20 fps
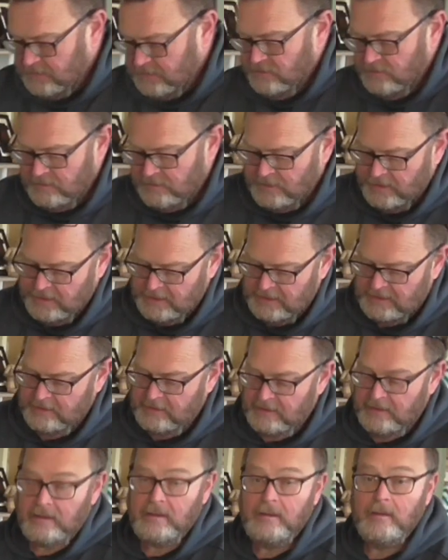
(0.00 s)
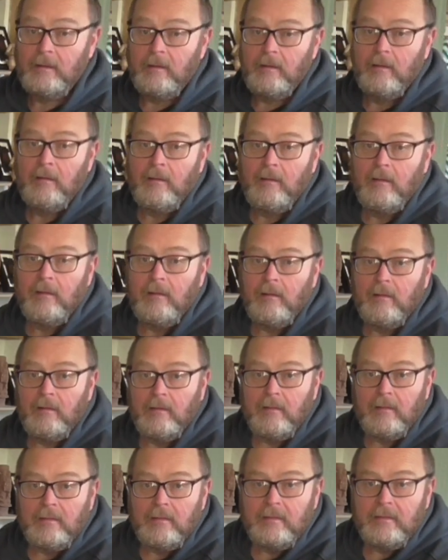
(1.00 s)
So I'll see the
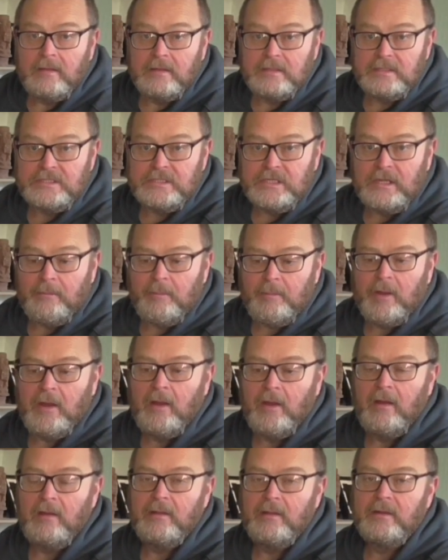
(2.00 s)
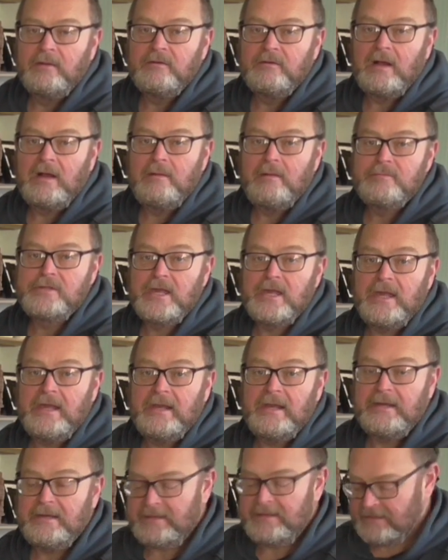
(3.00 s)
shape of the ram's
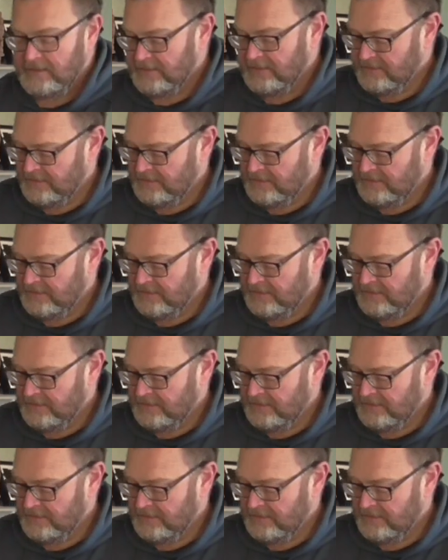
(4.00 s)
head on it.